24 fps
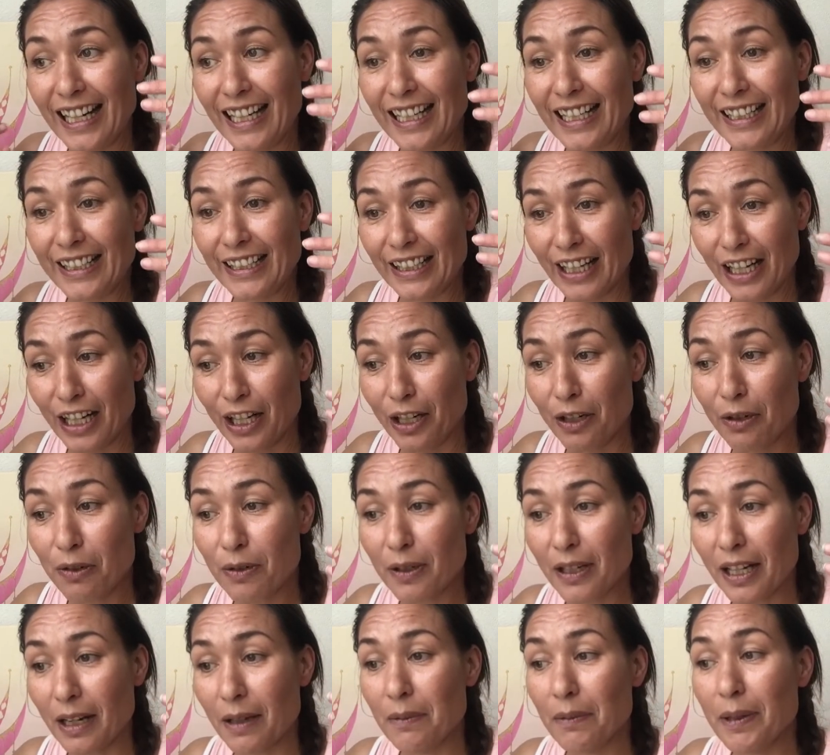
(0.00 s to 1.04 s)
now
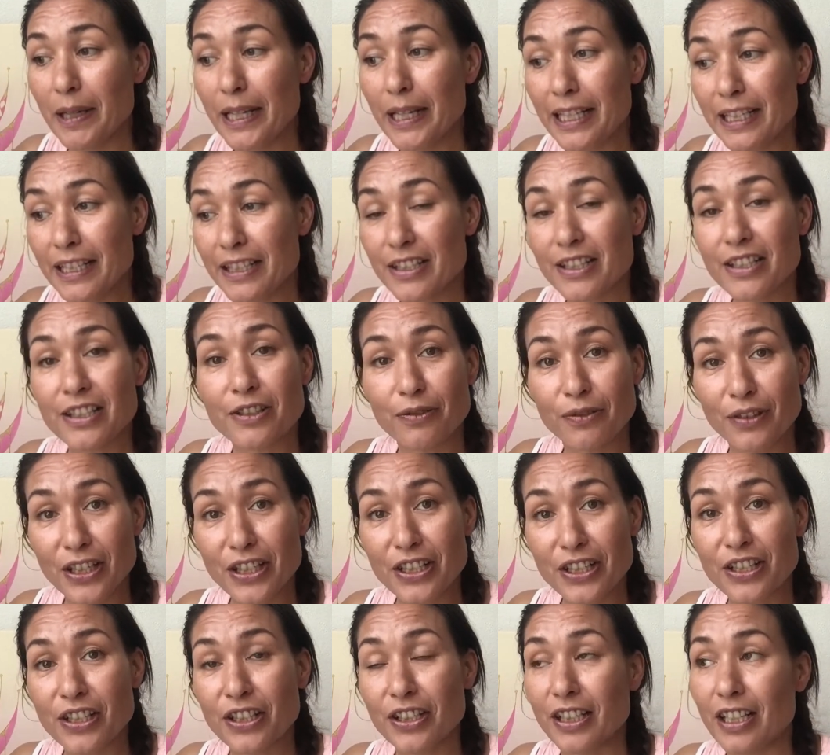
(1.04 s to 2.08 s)
I'm in a
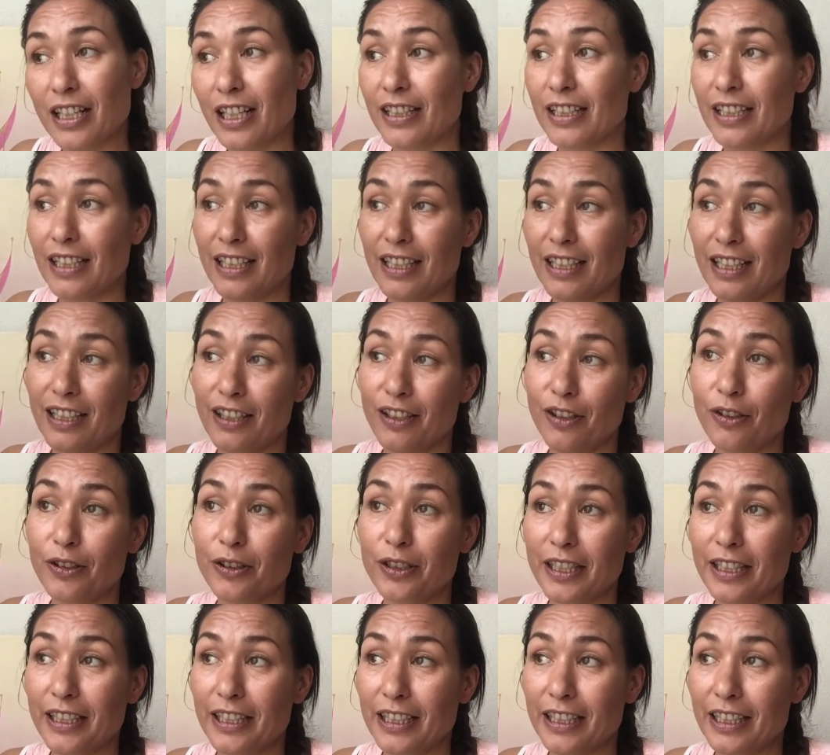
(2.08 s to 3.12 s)
situation like,
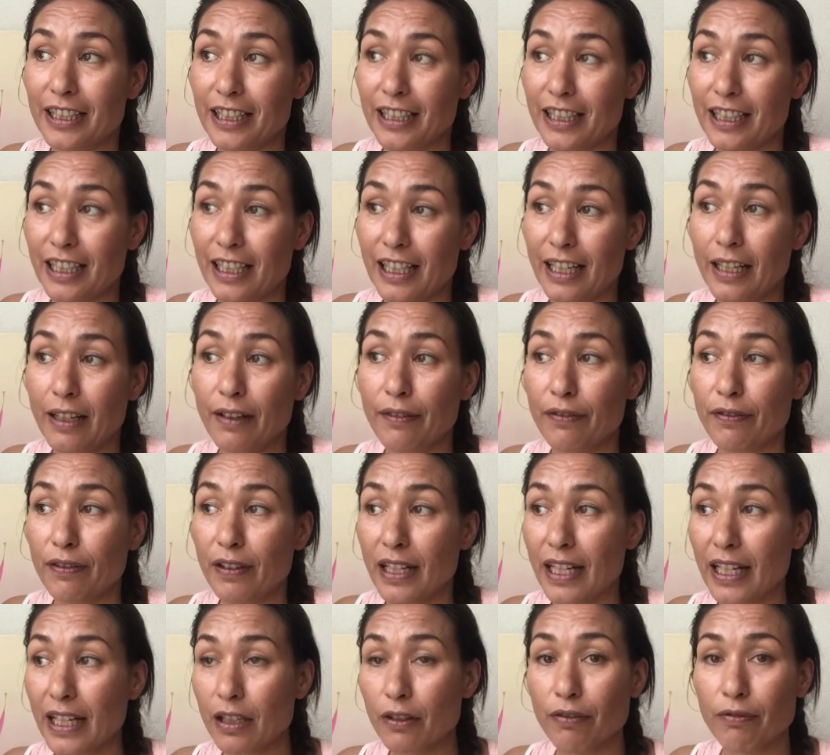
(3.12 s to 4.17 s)
okay, I have
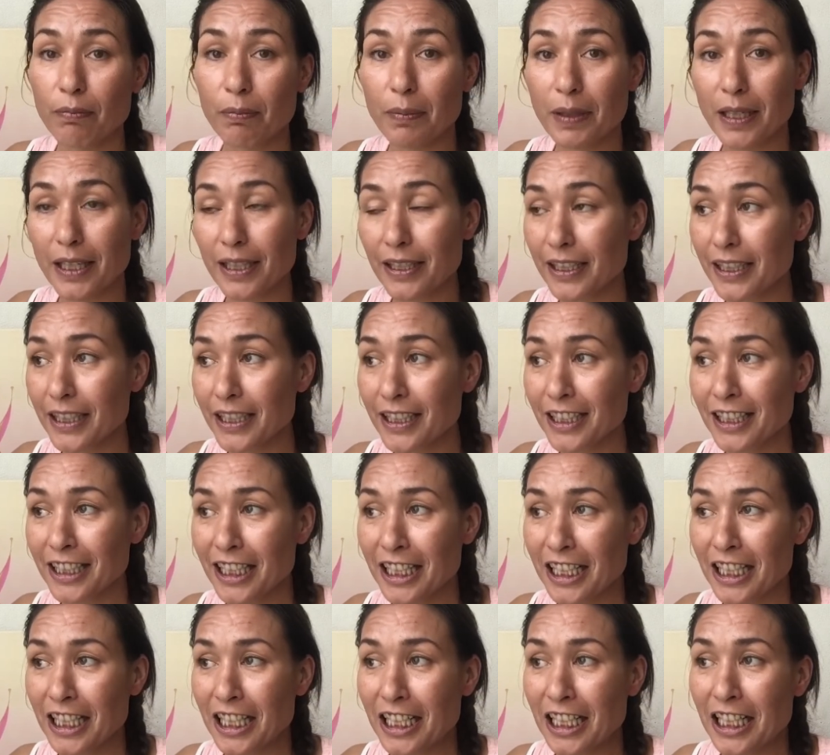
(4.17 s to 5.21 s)
lack of money,
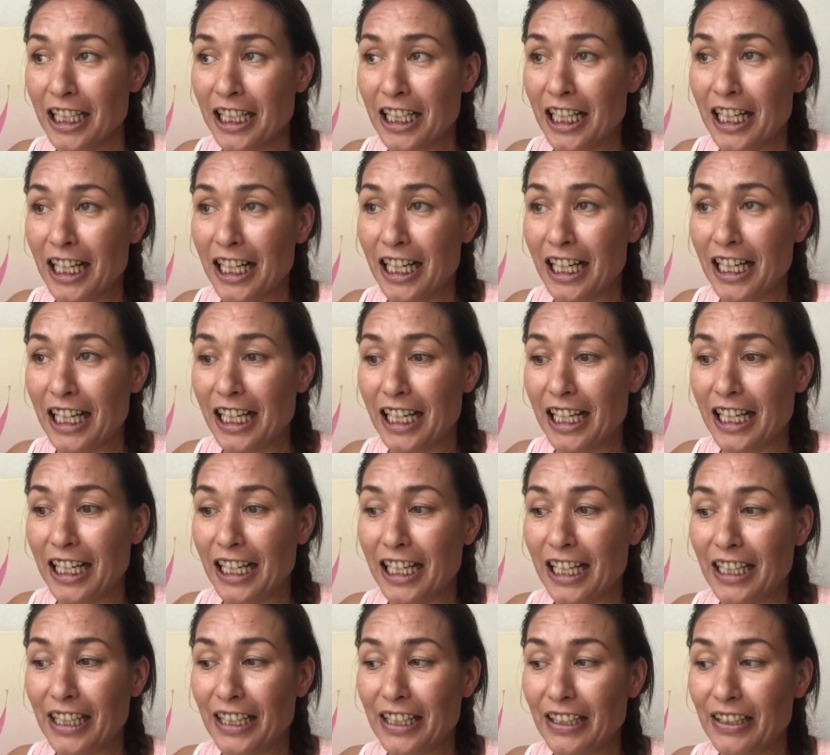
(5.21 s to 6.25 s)

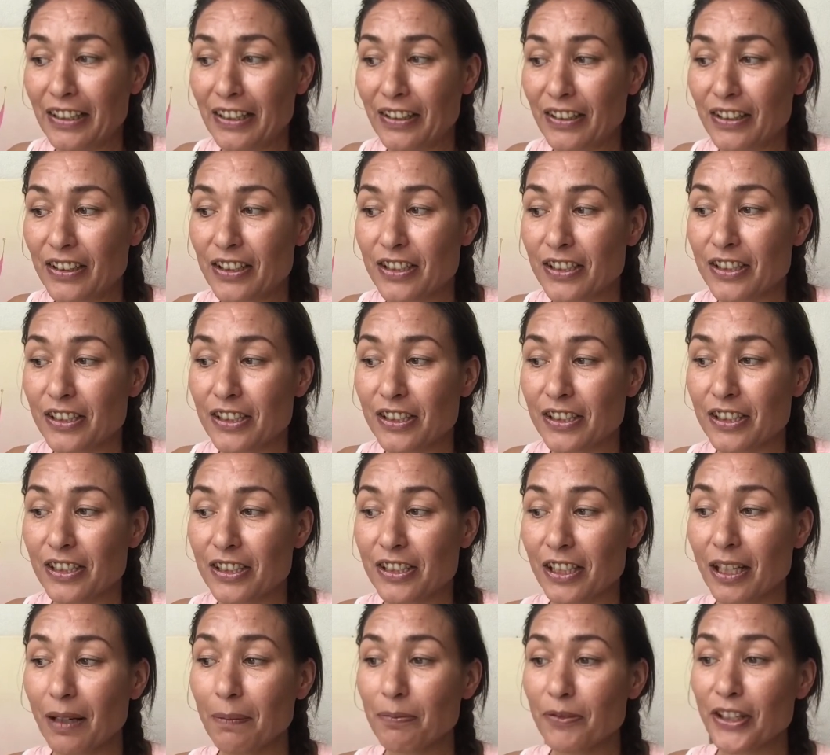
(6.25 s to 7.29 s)
and
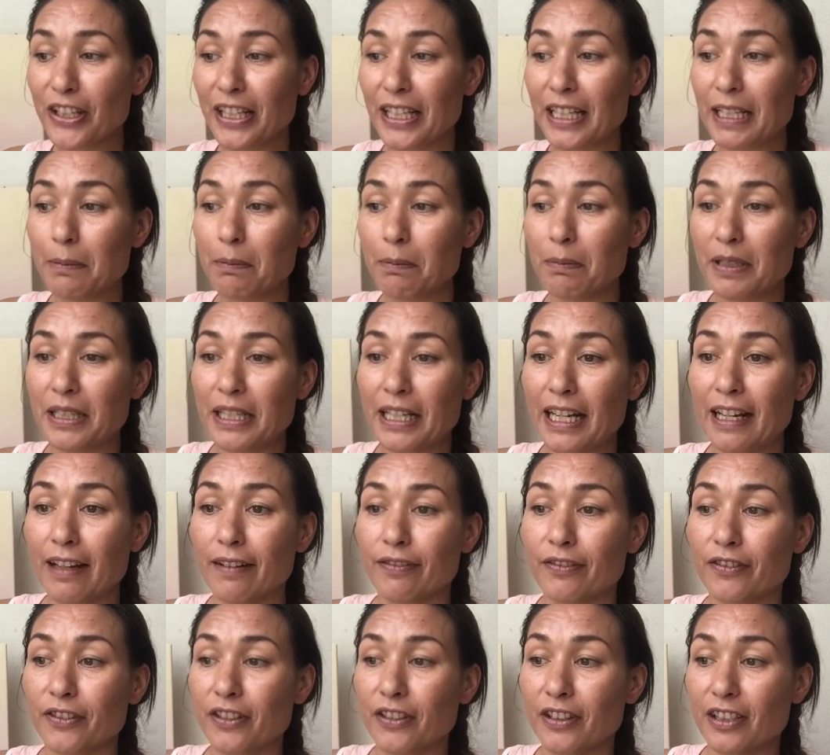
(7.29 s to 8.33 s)
something in me
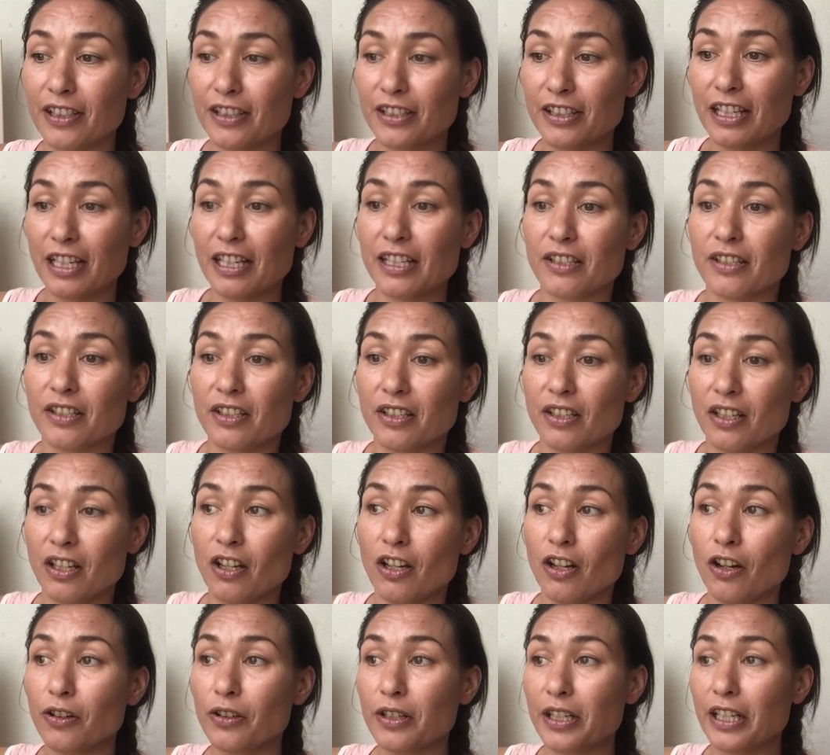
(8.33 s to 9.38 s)
says,
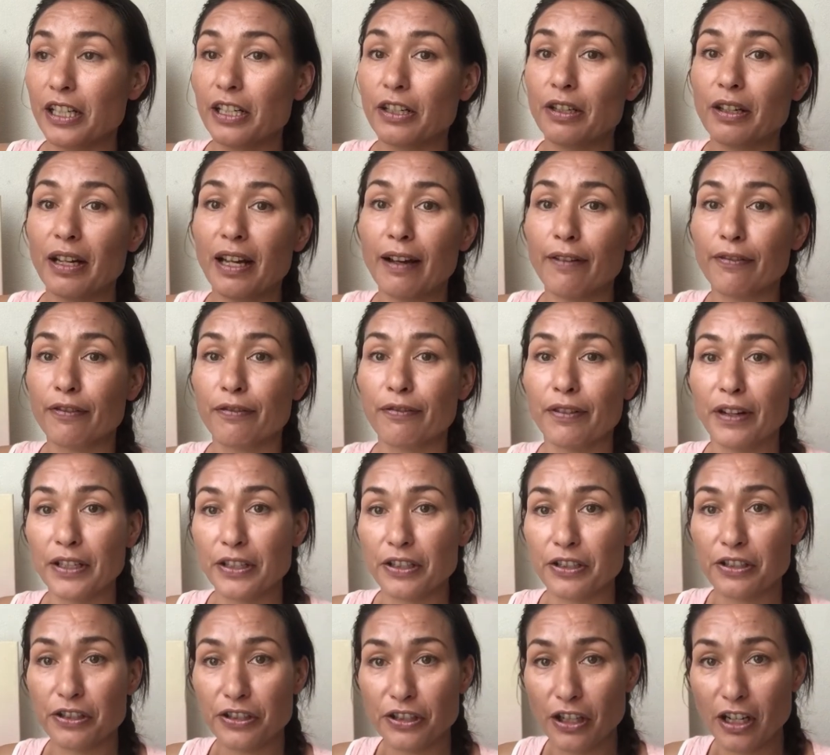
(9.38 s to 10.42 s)
okay, you have to find
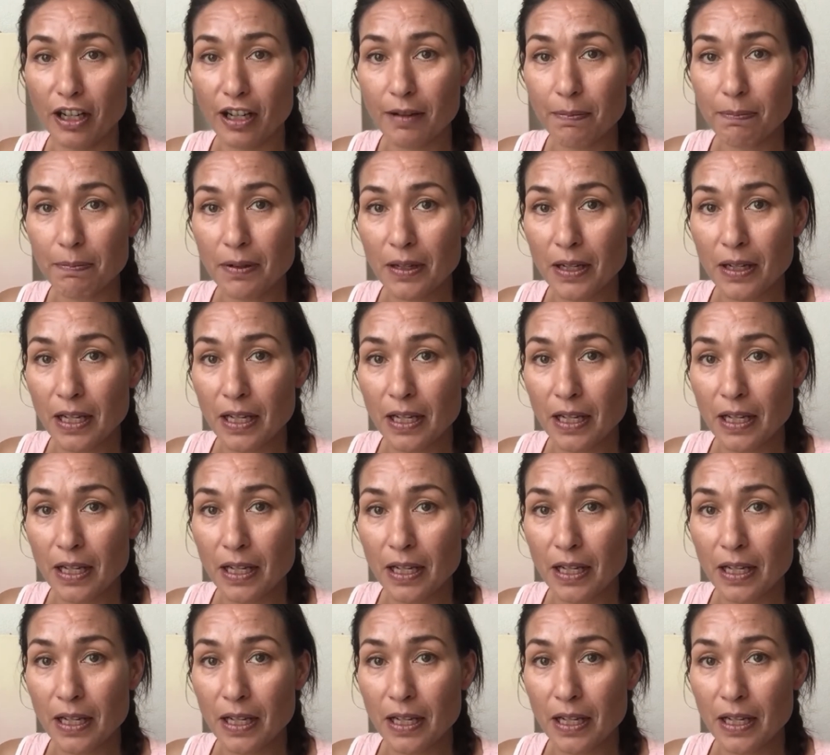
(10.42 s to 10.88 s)
a job,